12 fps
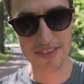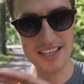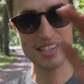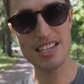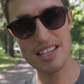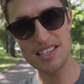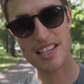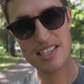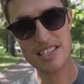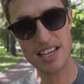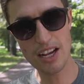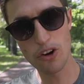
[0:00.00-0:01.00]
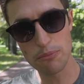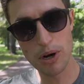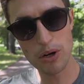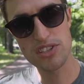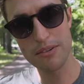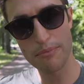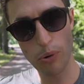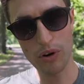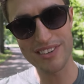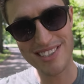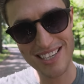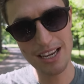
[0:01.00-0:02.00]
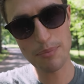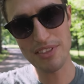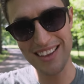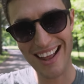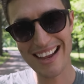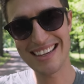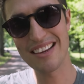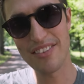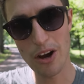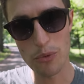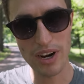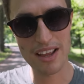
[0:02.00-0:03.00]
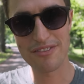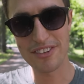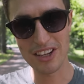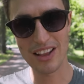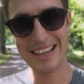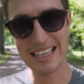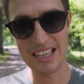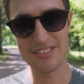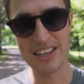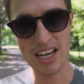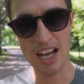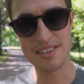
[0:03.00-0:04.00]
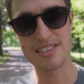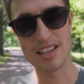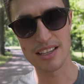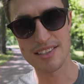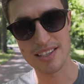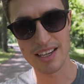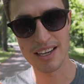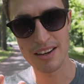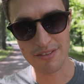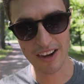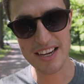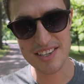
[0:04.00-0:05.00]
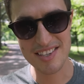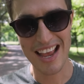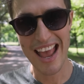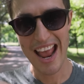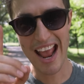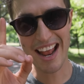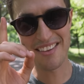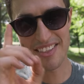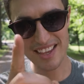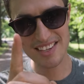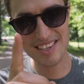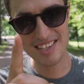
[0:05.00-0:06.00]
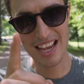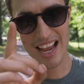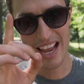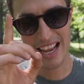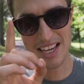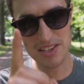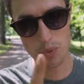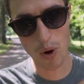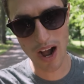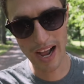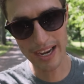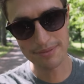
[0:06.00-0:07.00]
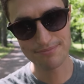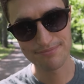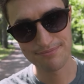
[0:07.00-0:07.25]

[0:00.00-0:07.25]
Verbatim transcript: This is the single most important tip that I give out when I feel like giving unsolicited advice, and this is why.